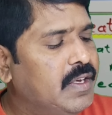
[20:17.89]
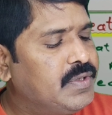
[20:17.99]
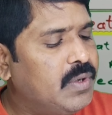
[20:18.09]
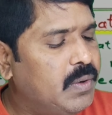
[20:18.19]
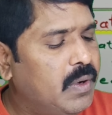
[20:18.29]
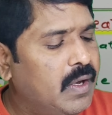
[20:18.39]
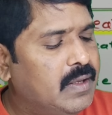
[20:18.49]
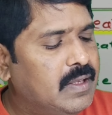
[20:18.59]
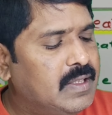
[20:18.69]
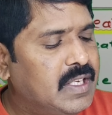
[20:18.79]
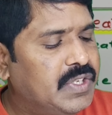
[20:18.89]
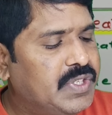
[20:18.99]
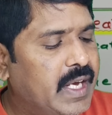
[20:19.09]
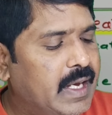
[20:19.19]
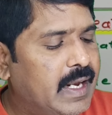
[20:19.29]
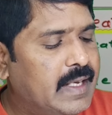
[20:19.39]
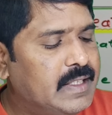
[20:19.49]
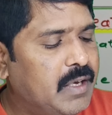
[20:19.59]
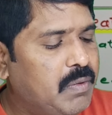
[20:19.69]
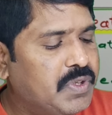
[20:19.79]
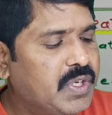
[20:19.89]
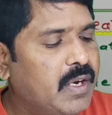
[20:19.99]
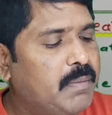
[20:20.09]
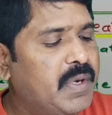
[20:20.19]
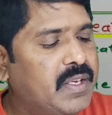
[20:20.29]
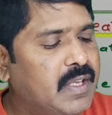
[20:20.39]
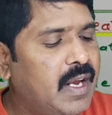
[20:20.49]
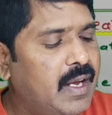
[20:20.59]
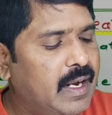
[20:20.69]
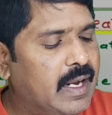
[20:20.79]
So this is taken as equation number 3.